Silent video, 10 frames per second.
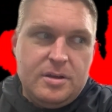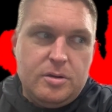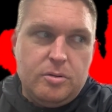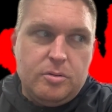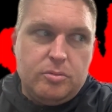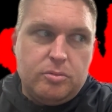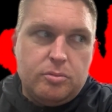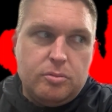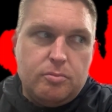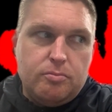who
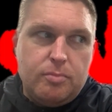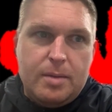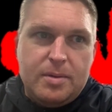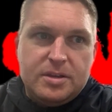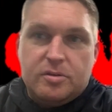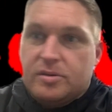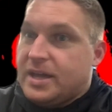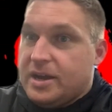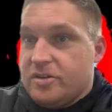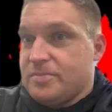maybe don't
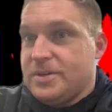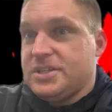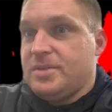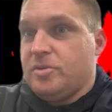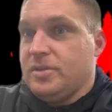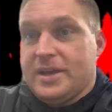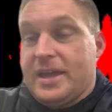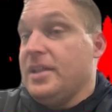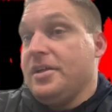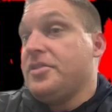care as much anymore, like
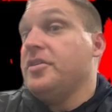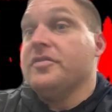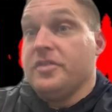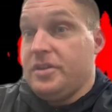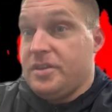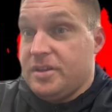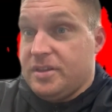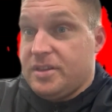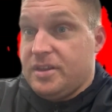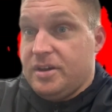LSU, for
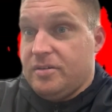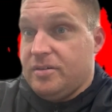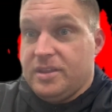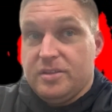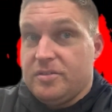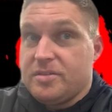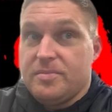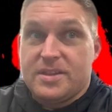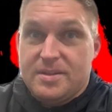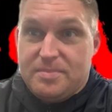instance. They lose to
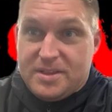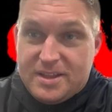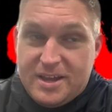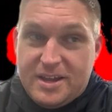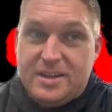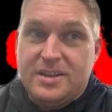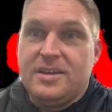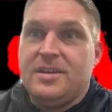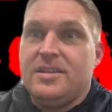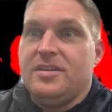Mississippi State.
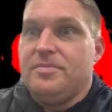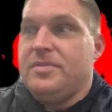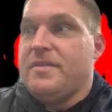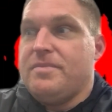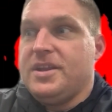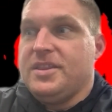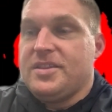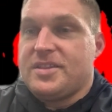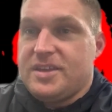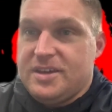They've been in the
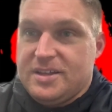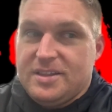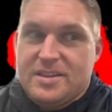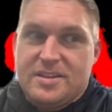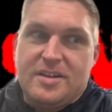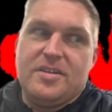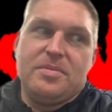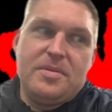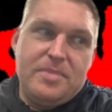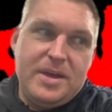skids. They're getting
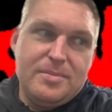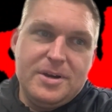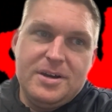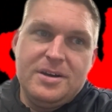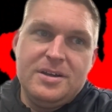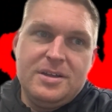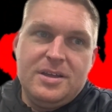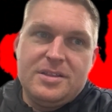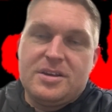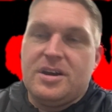ready to play Bama.
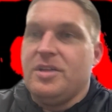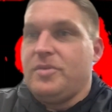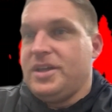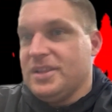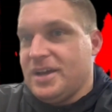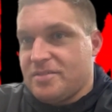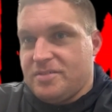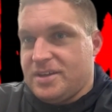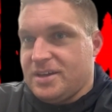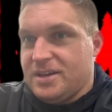It's Halloween last
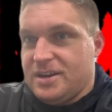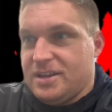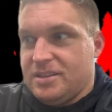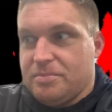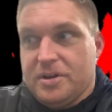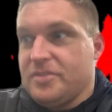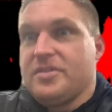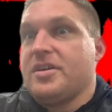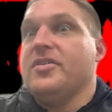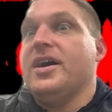weekend, and the players
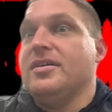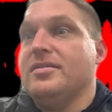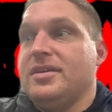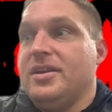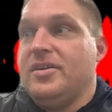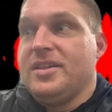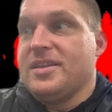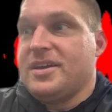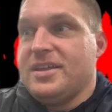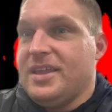all go out, And it's
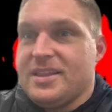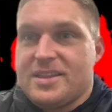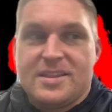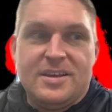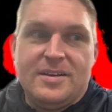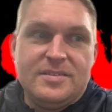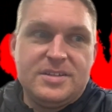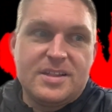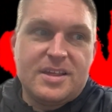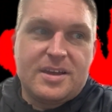like, and that's
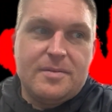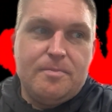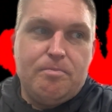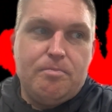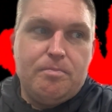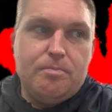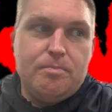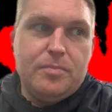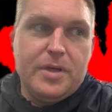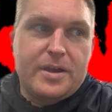just like
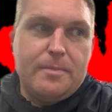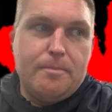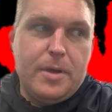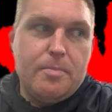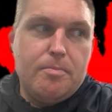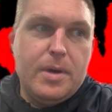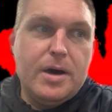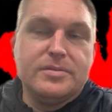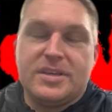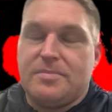a
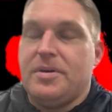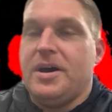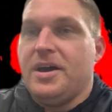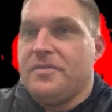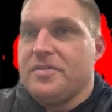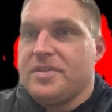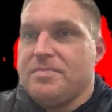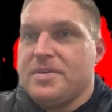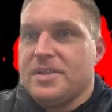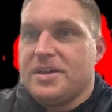melting pot for
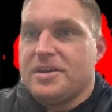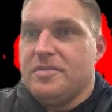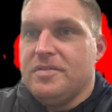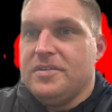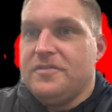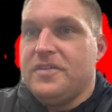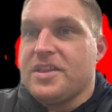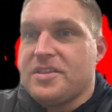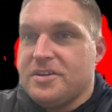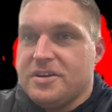something like COVID to
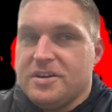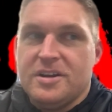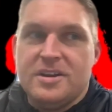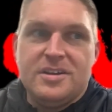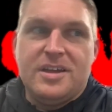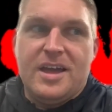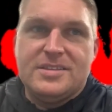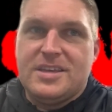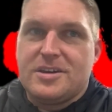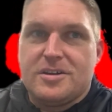fester and
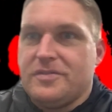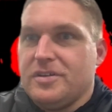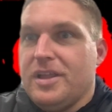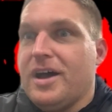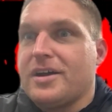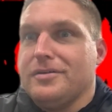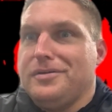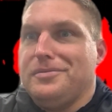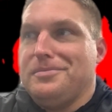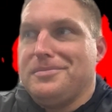take over a locker room.
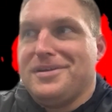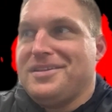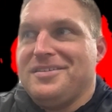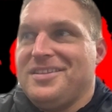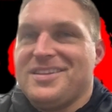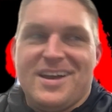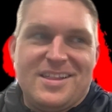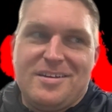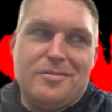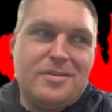Because, these guys,
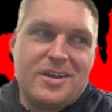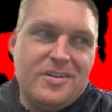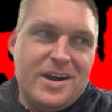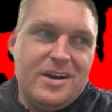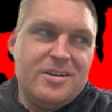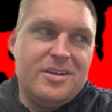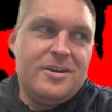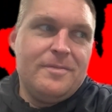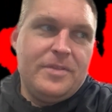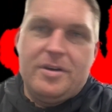they all want to go out.
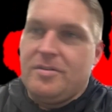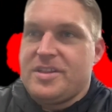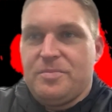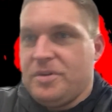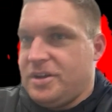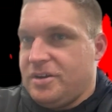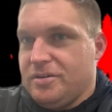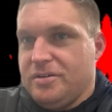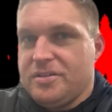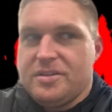They almost see pretty
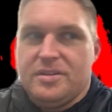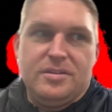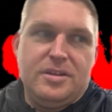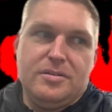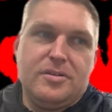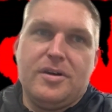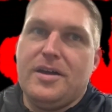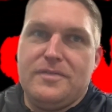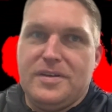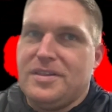girls and, little
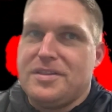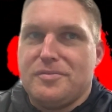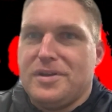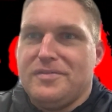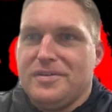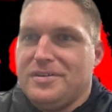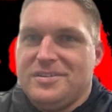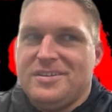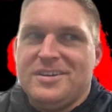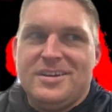outfits and whatever. And,